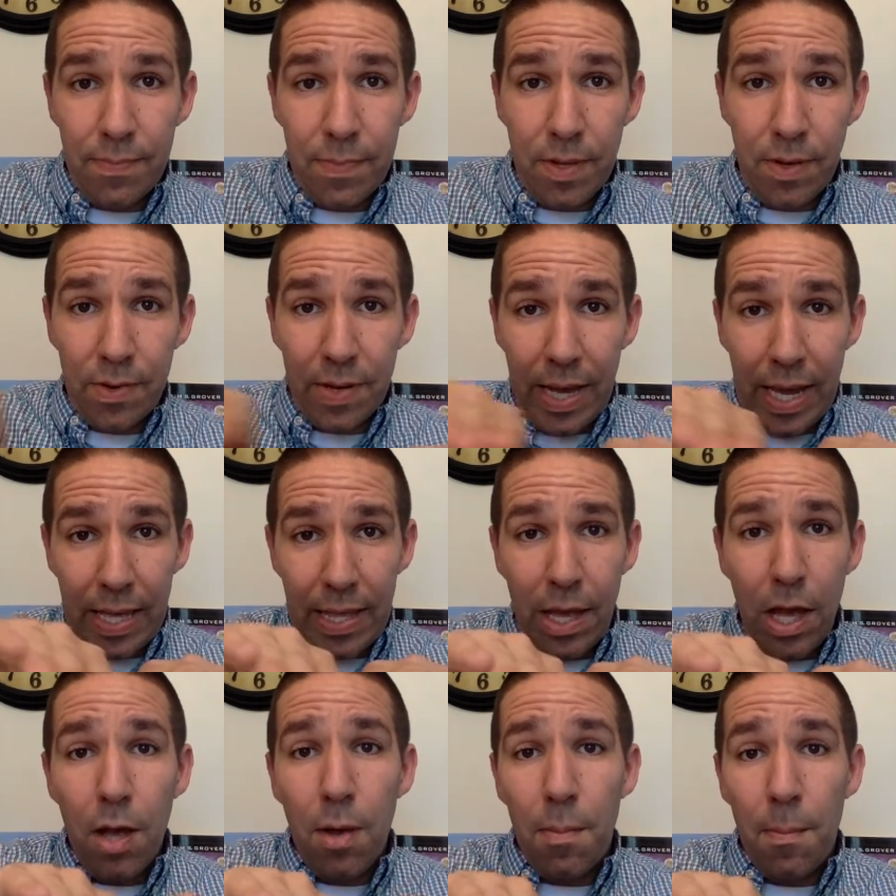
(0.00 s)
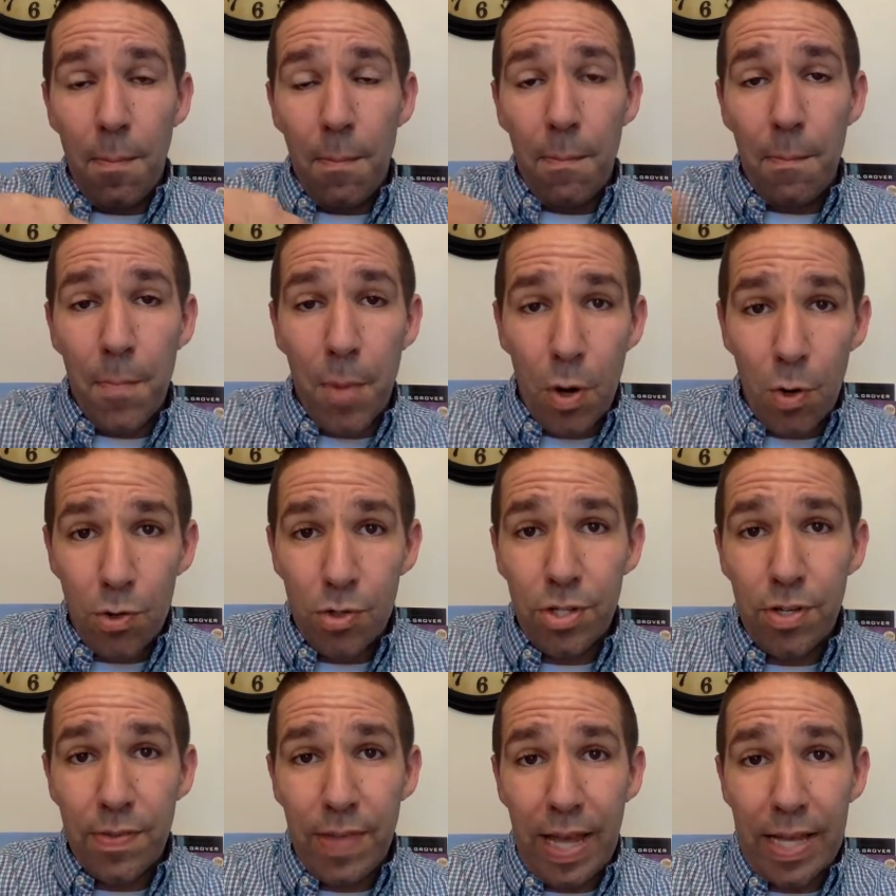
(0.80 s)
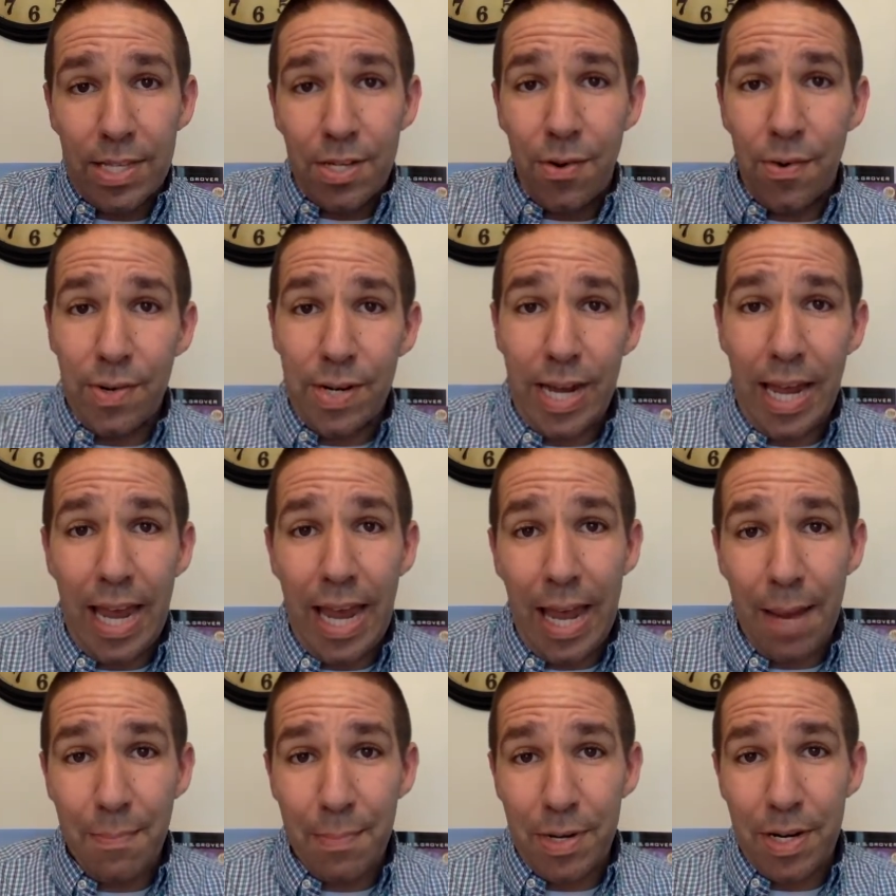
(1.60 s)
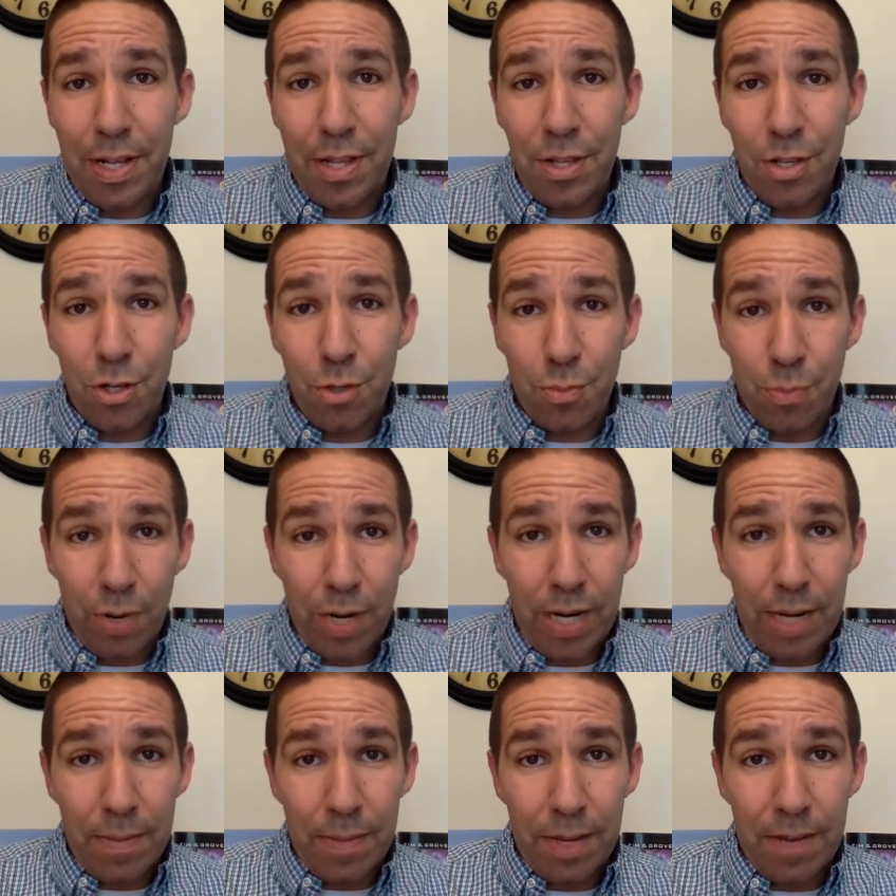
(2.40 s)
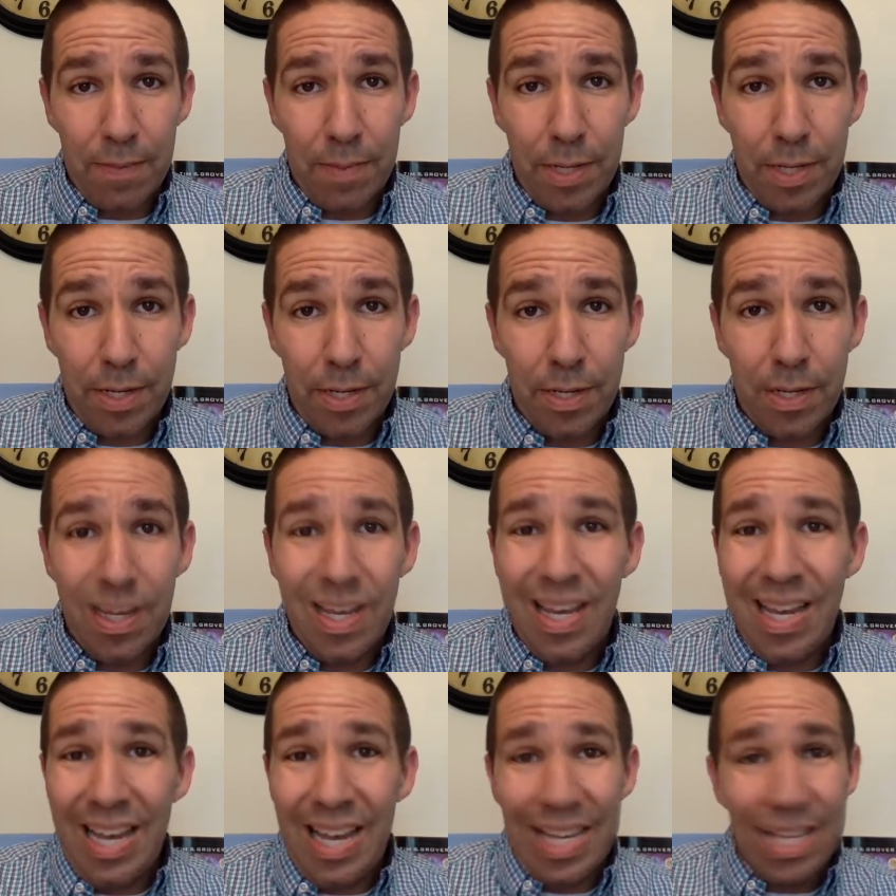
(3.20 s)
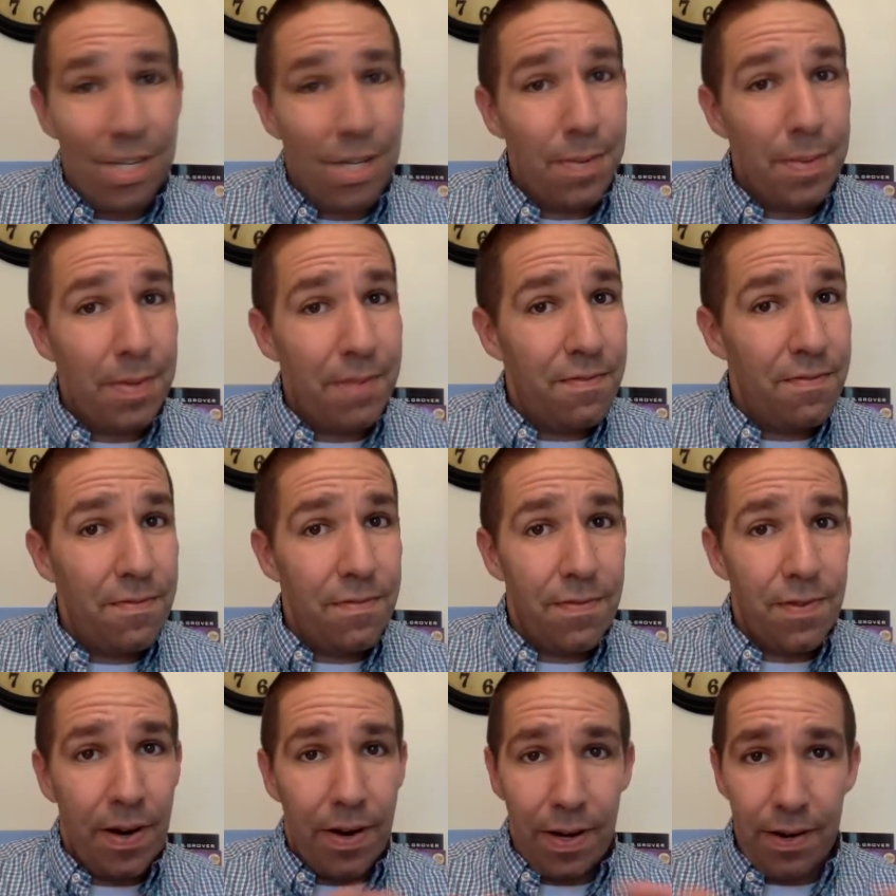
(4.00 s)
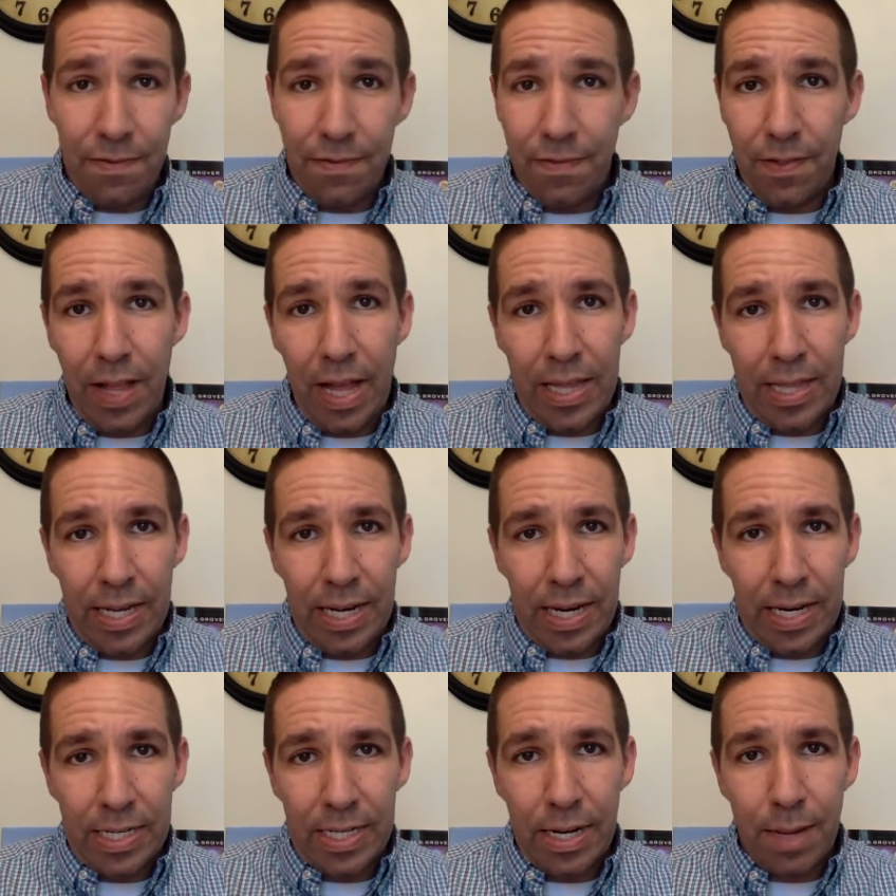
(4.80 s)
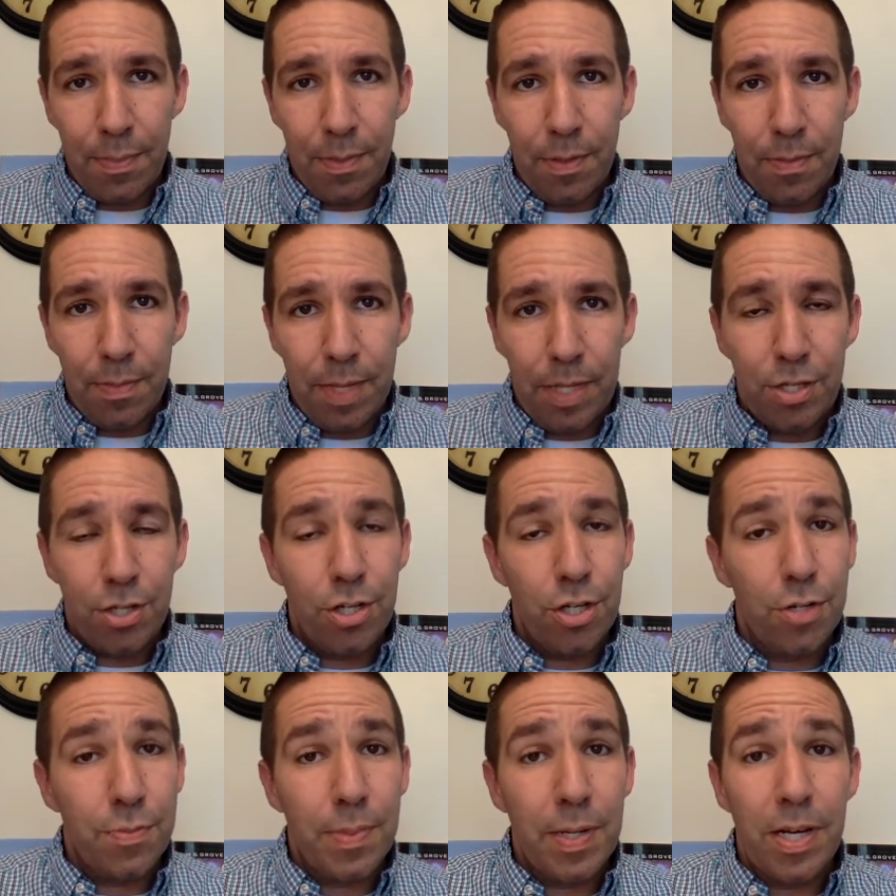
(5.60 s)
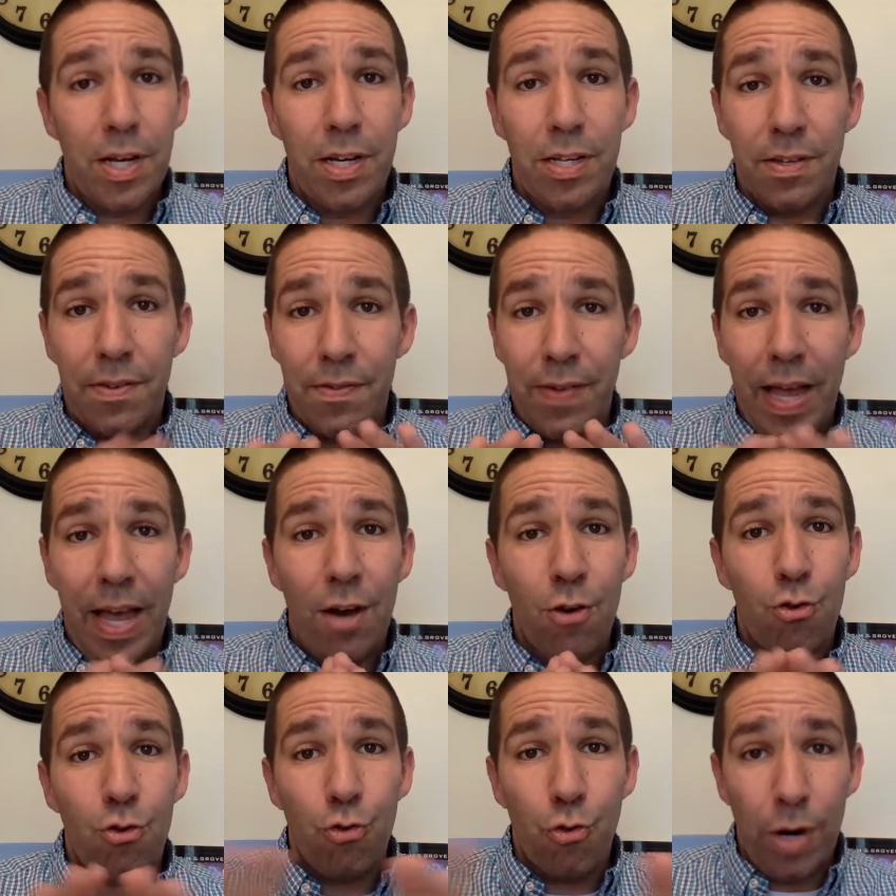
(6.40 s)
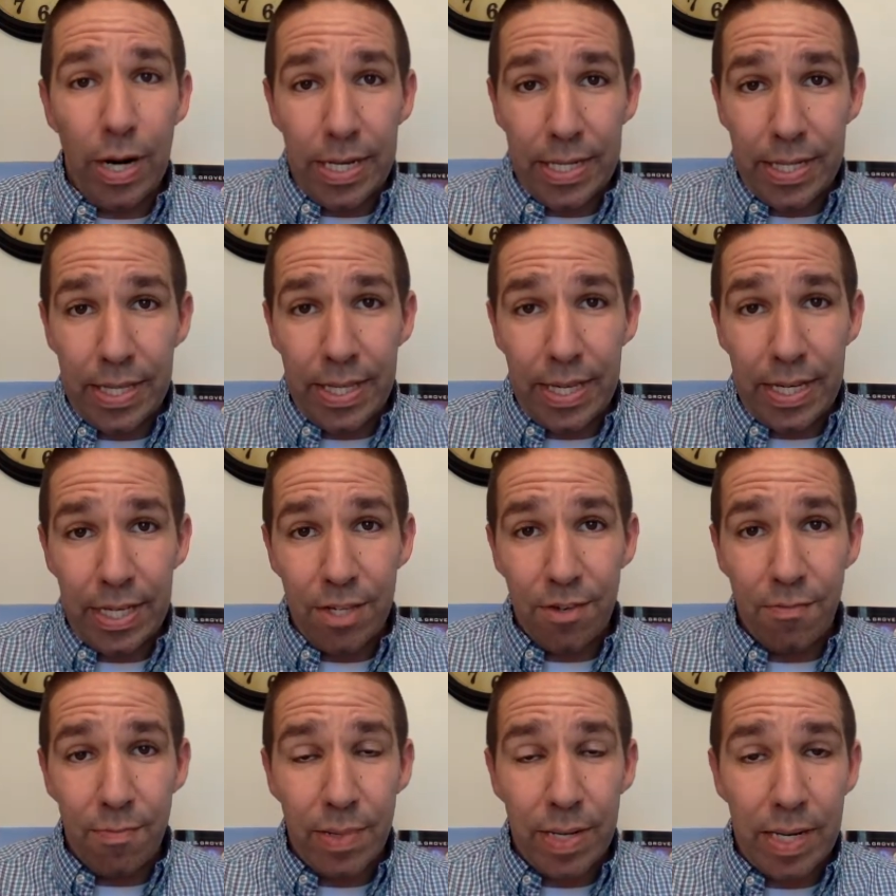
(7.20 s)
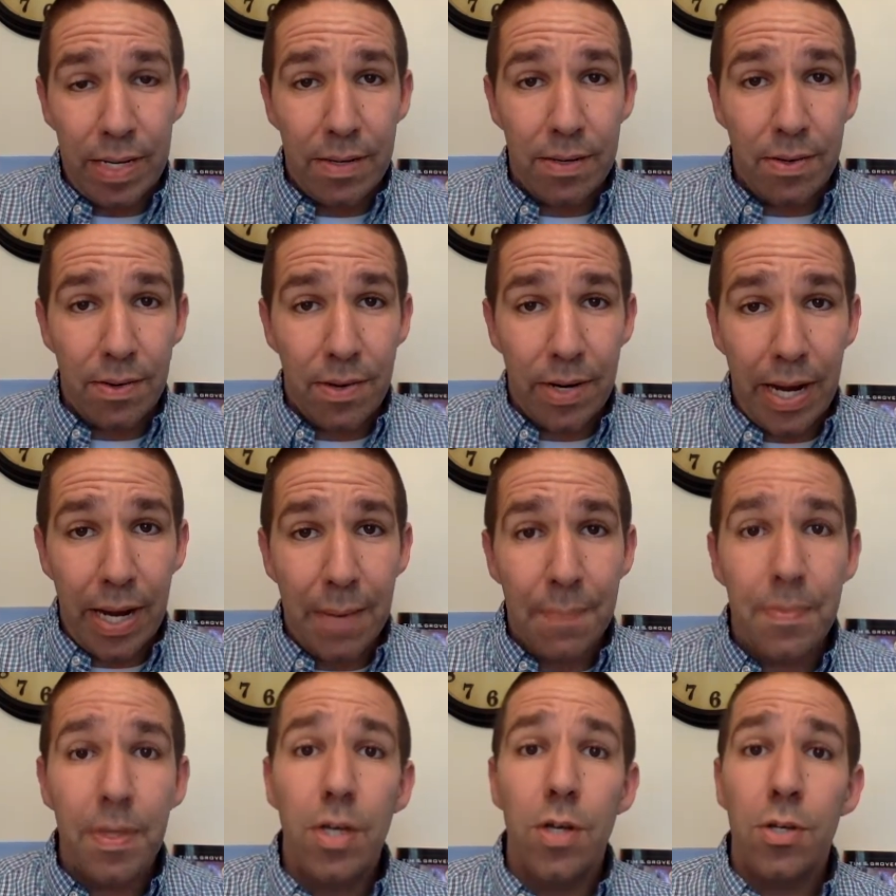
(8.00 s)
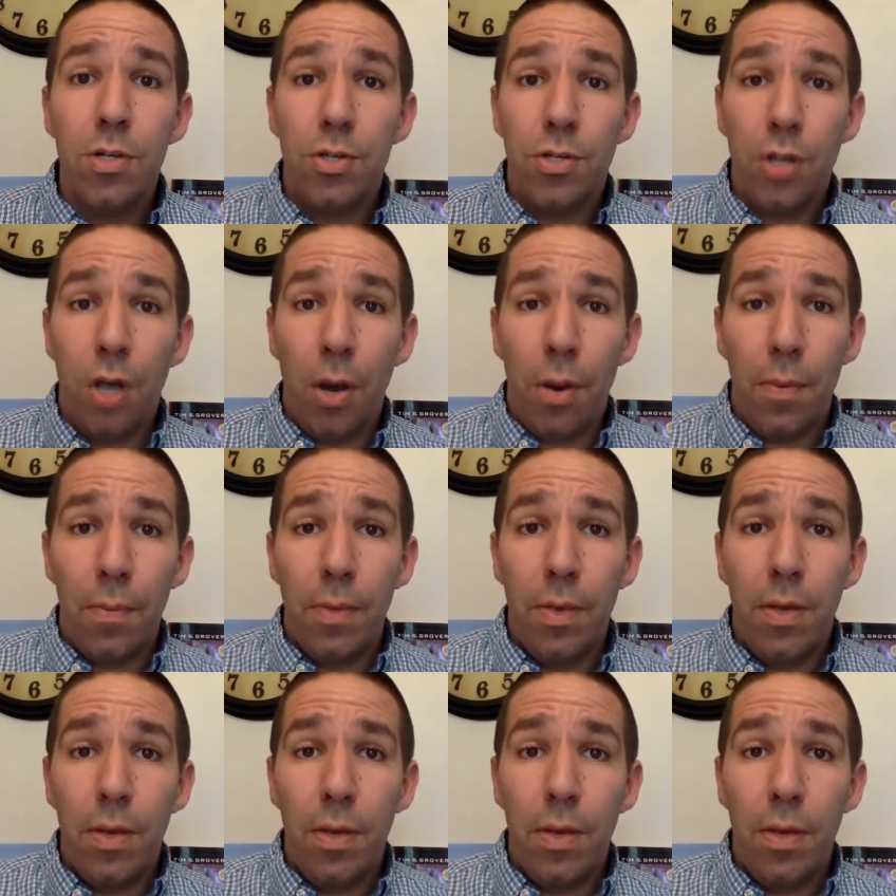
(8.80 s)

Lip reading: Okay, most of that's going to happen in the spring, in my opinion. It's going to be very flat the next couple of months just because of how crazy things have been. Okay, so